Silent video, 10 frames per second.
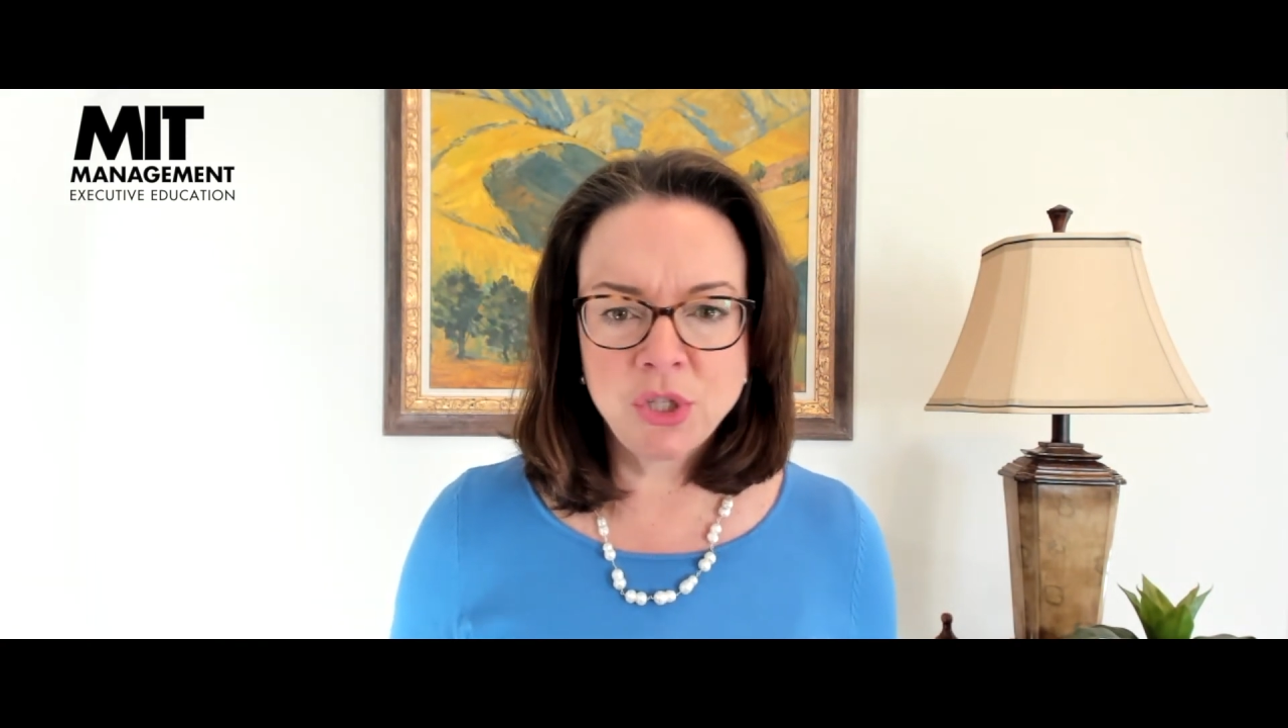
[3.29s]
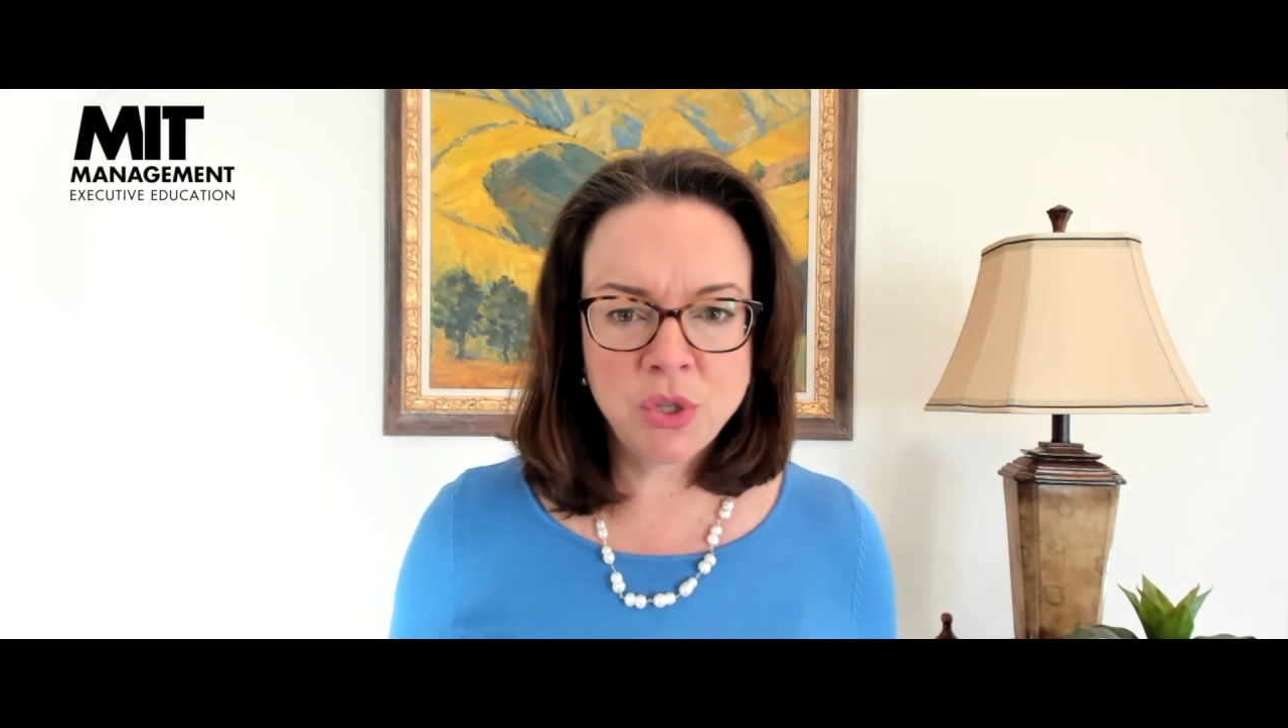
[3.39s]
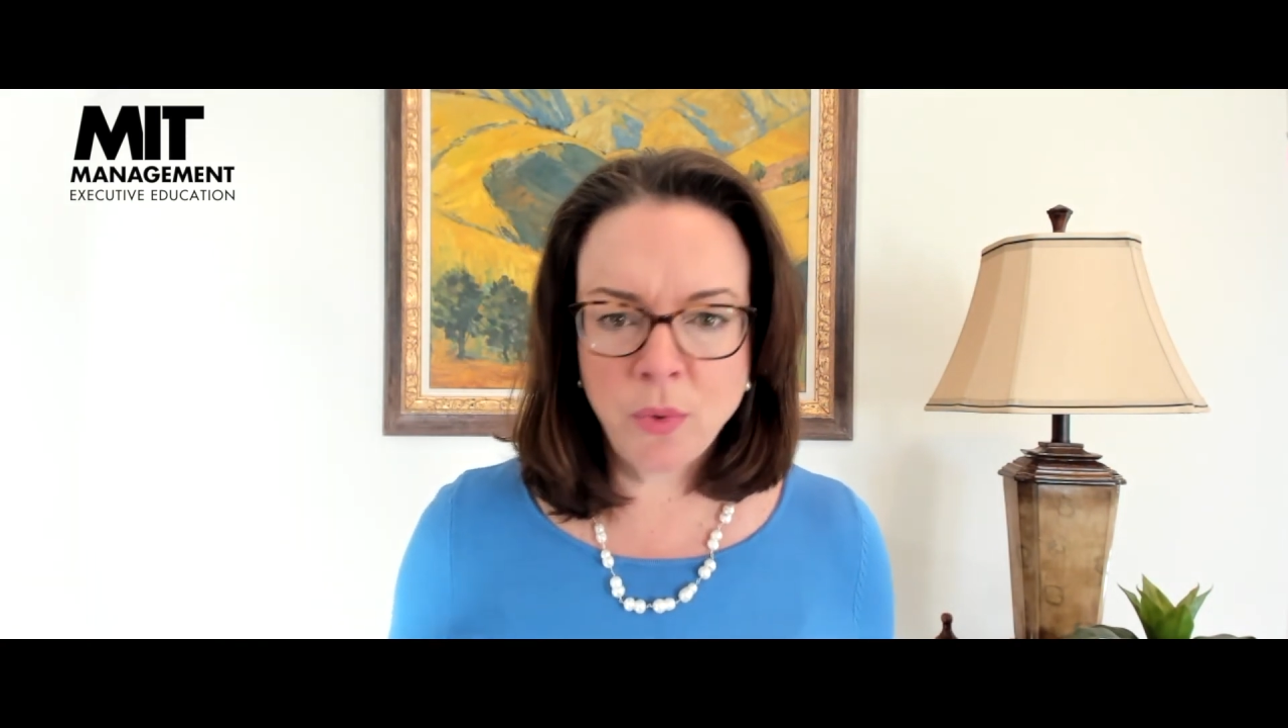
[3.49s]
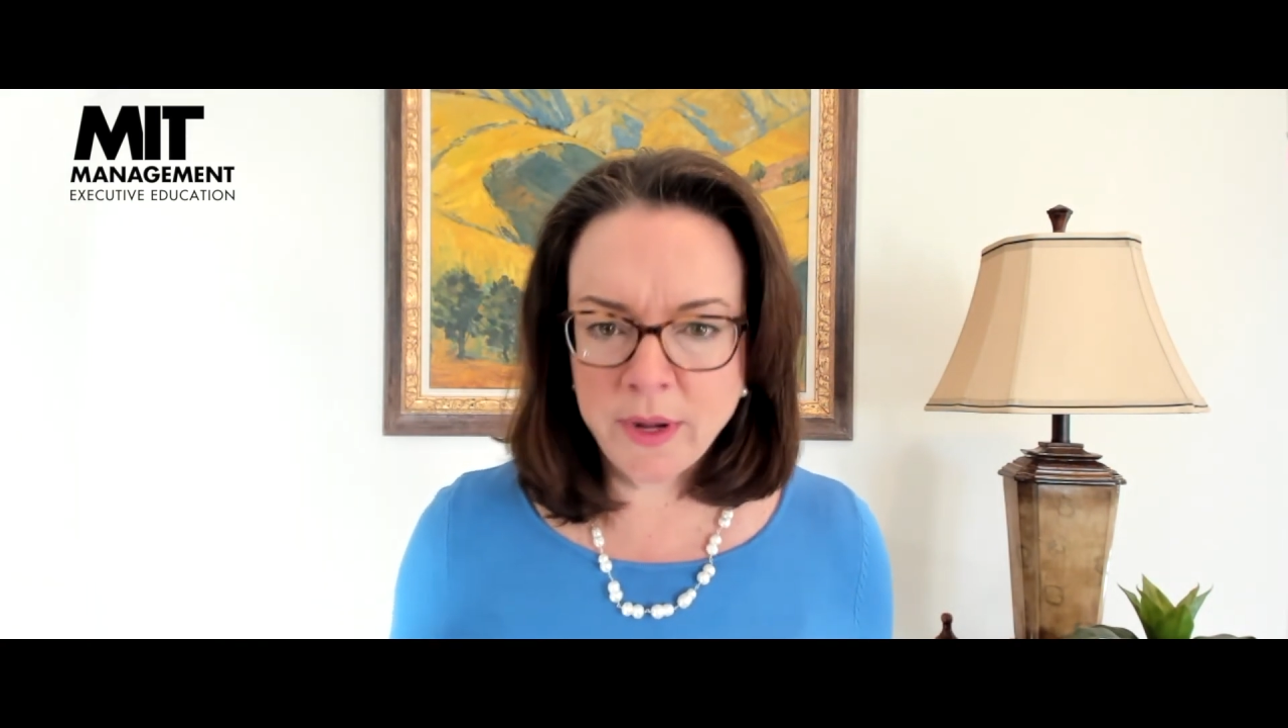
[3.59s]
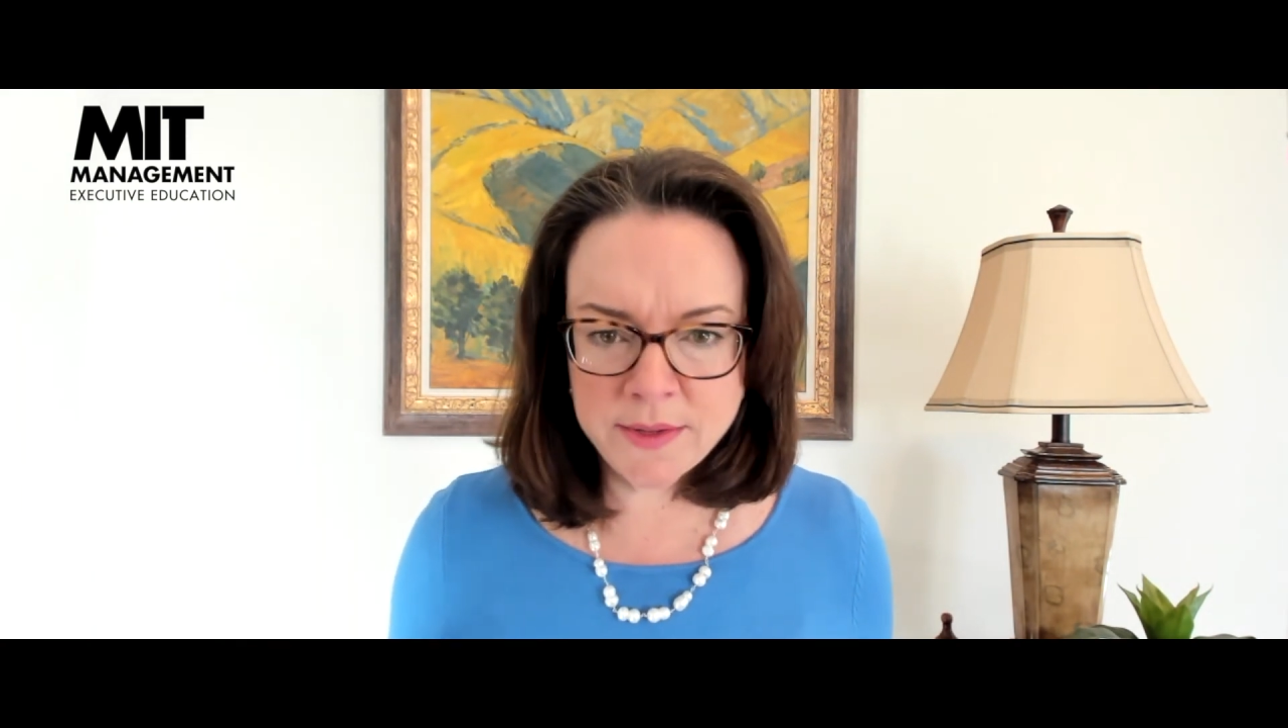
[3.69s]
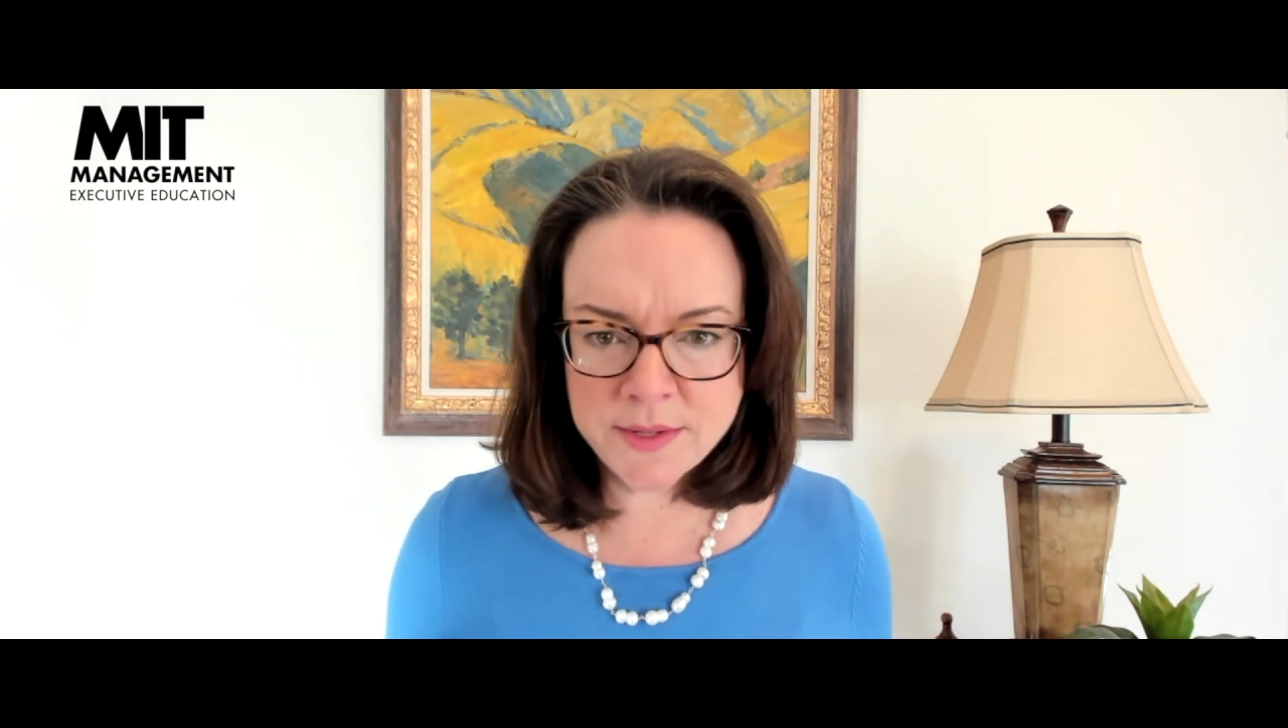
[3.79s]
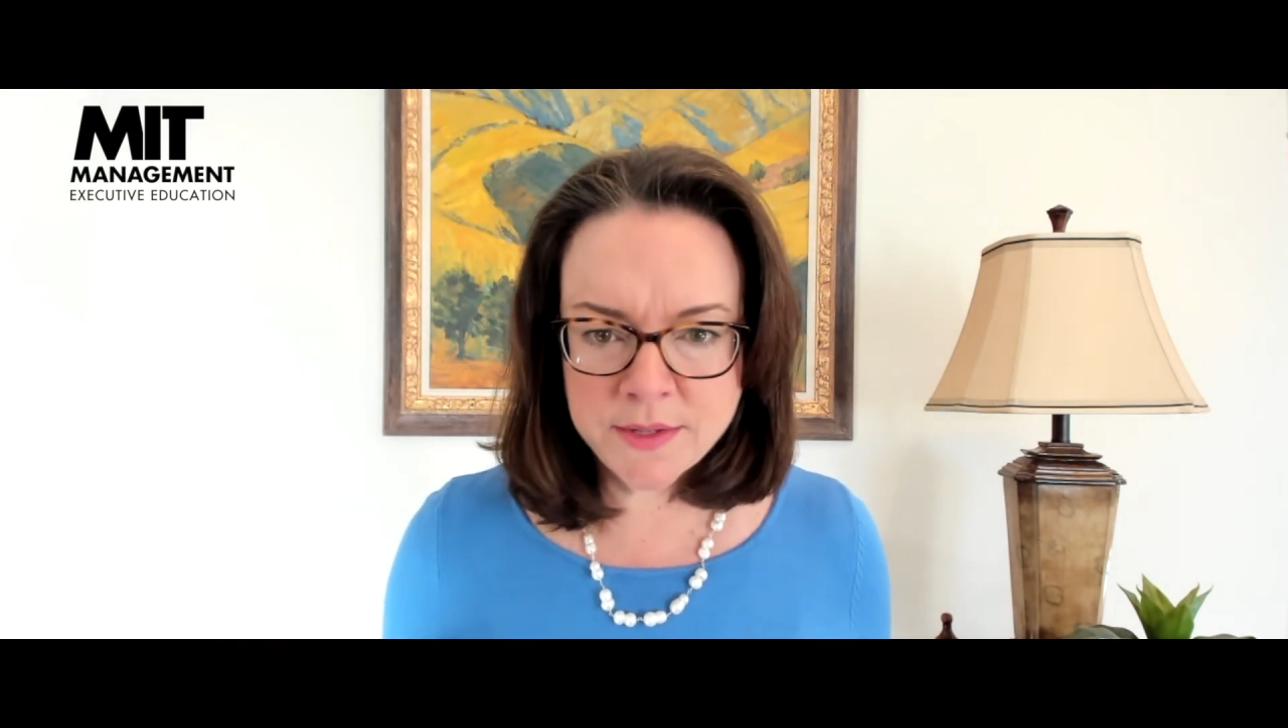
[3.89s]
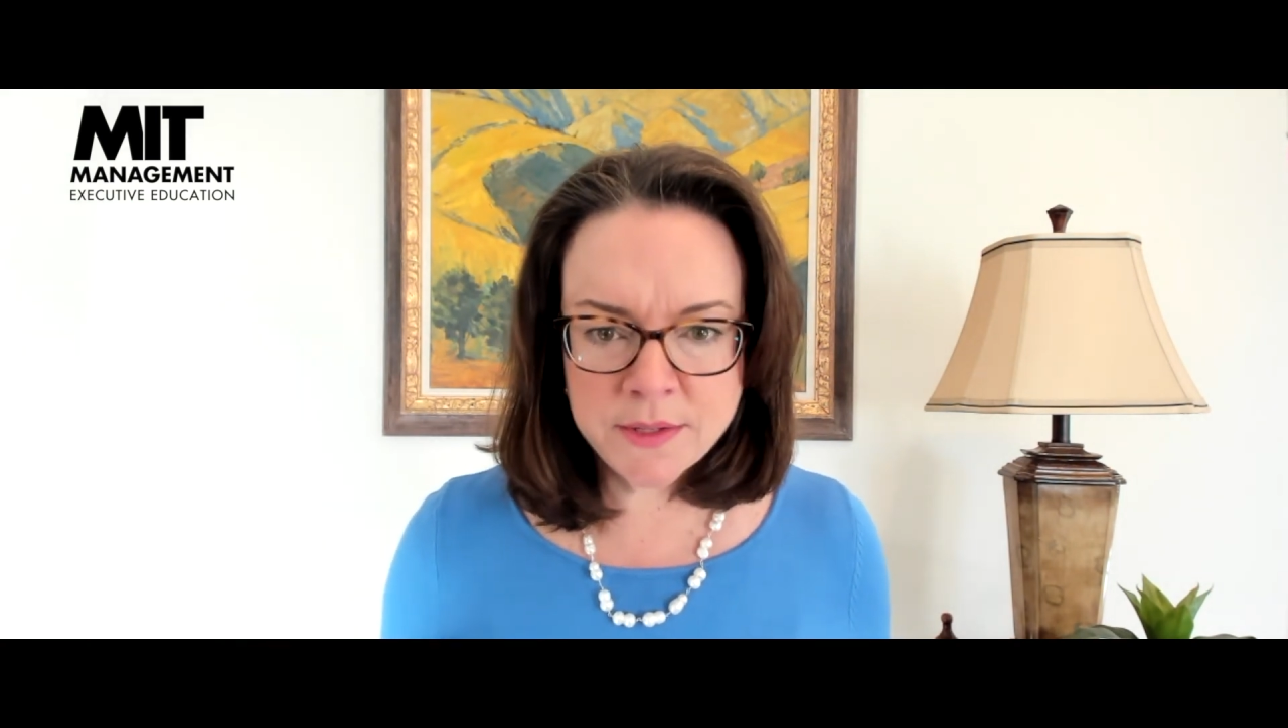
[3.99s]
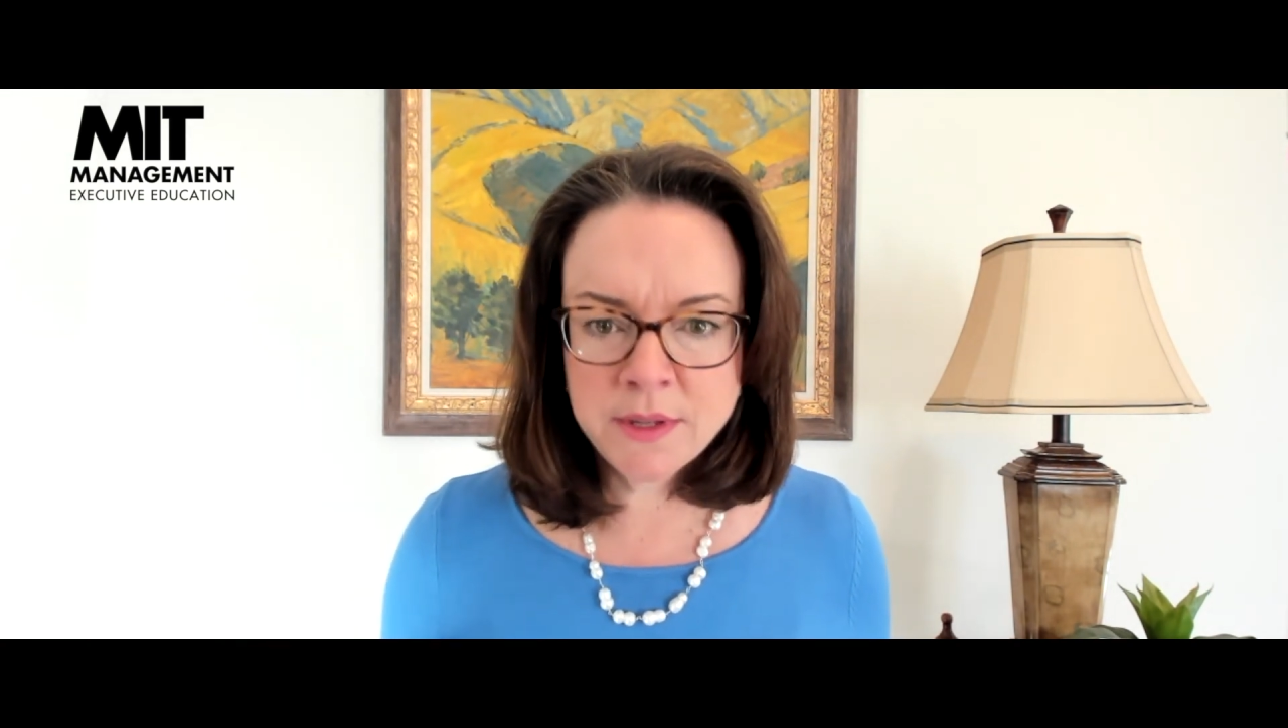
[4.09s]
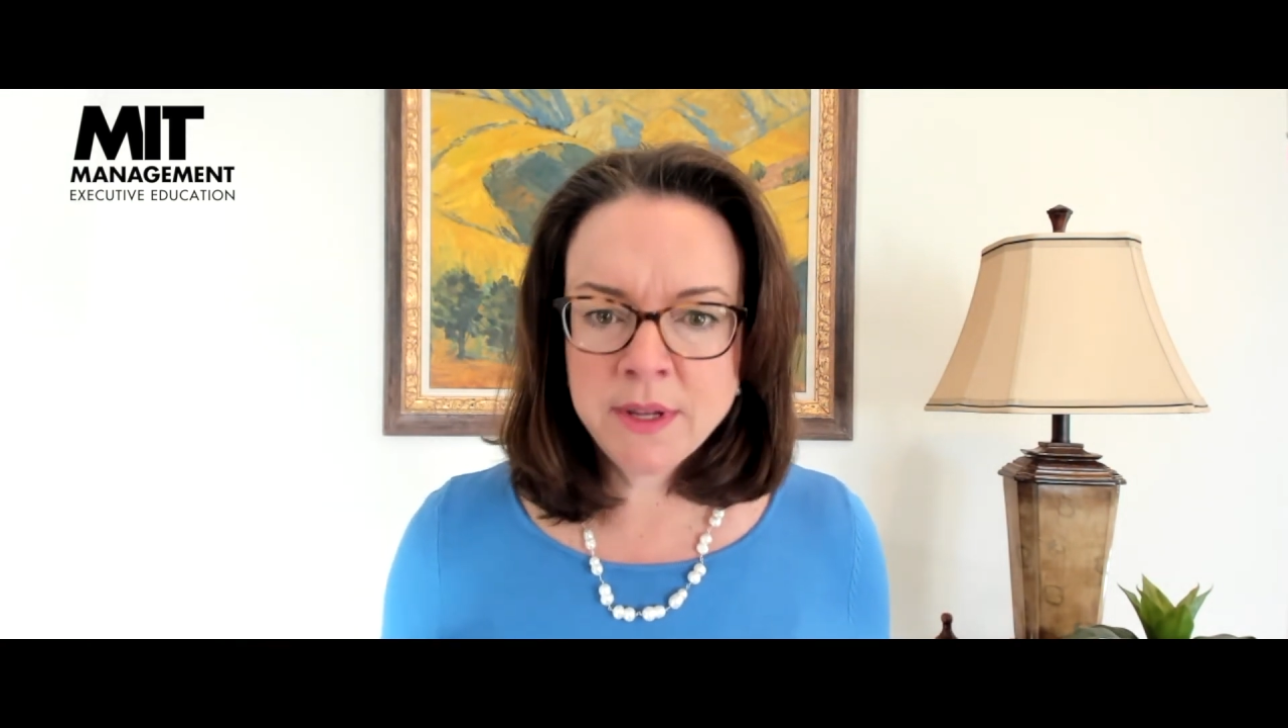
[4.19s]

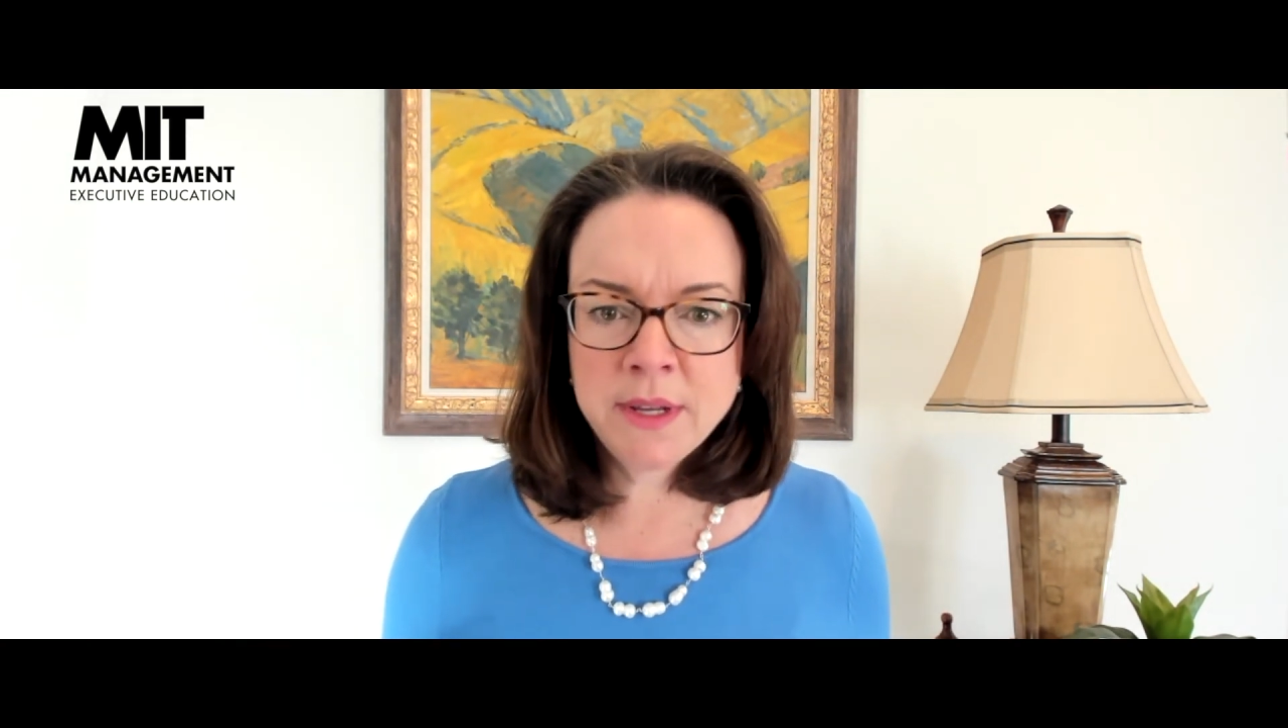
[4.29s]
choice.